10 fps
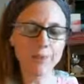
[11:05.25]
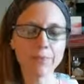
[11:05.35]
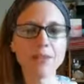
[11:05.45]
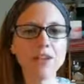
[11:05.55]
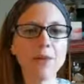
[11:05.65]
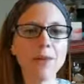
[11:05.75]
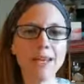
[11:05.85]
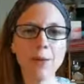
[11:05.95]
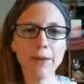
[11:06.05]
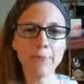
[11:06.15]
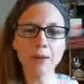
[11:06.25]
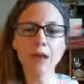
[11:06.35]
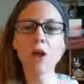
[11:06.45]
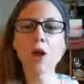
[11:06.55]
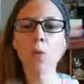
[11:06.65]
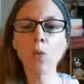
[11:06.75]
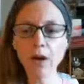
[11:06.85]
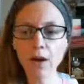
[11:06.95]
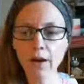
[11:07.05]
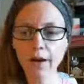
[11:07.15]
So, anyway, what
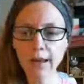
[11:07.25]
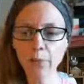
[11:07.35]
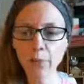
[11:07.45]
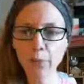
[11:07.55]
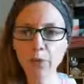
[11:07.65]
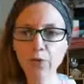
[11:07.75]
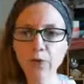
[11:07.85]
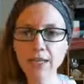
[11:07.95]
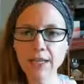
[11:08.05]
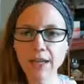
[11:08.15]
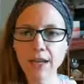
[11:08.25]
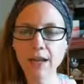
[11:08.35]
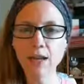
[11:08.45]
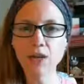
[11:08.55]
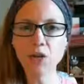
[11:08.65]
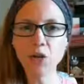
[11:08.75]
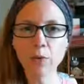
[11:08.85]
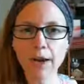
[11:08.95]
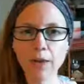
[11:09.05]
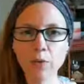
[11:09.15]
card came through for today to
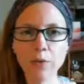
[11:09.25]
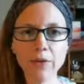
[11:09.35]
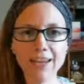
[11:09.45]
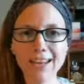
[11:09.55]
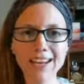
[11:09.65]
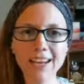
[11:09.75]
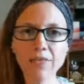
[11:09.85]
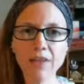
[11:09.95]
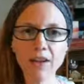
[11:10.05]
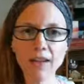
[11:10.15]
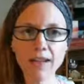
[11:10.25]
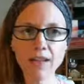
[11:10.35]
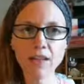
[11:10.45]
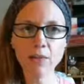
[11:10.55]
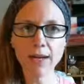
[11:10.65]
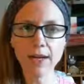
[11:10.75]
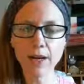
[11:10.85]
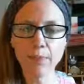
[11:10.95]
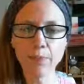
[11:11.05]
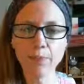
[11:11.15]
back up what we're saying? I didn't even look at it until right
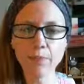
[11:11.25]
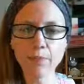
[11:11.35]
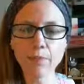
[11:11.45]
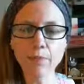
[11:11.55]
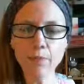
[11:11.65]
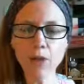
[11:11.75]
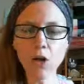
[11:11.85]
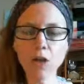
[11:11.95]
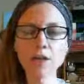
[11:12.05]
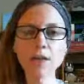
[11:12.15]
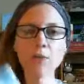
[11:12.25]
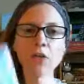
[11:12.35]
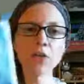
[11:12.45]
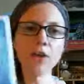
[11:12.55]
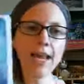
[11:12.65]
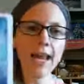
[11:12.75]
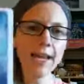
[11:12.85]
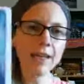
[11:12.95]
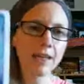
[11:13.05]
now. Card number 38.